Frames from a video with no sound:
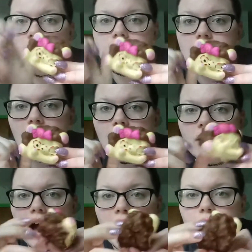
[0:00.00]
So I don't
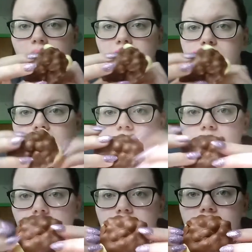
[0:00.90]
know, I recommend this
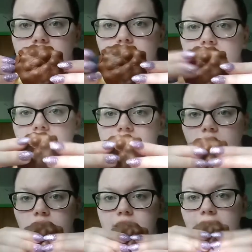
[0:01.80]
one just because
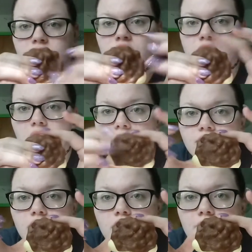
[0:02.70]
her texture's off
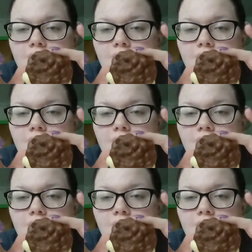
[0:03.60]
too,